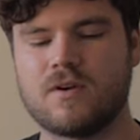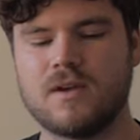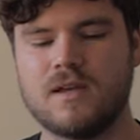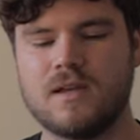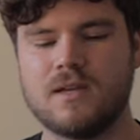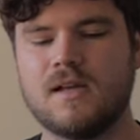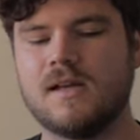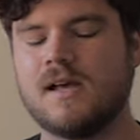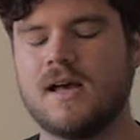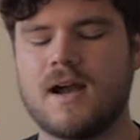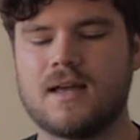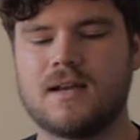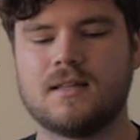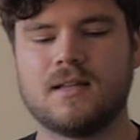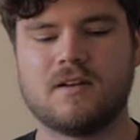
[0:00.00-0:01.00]
green
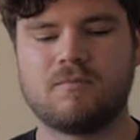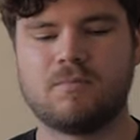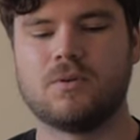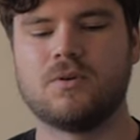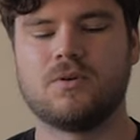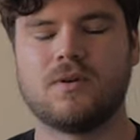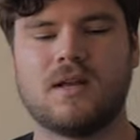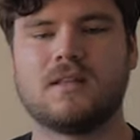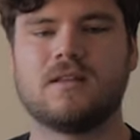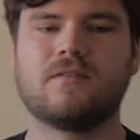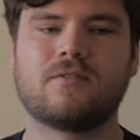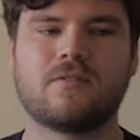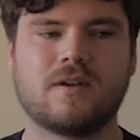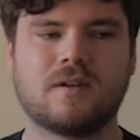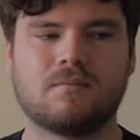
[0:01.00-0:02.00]
and I love blue, and I
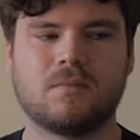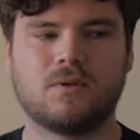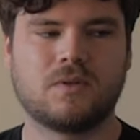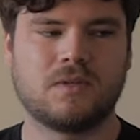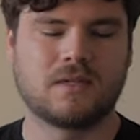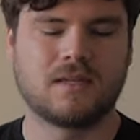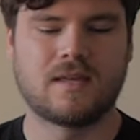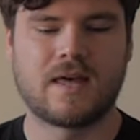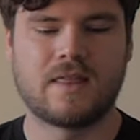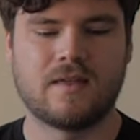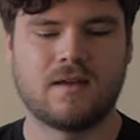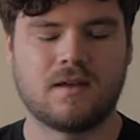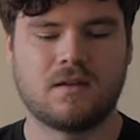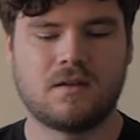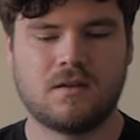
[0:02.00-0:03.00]
love green and blue
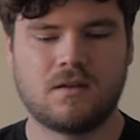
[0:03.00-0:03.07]
together.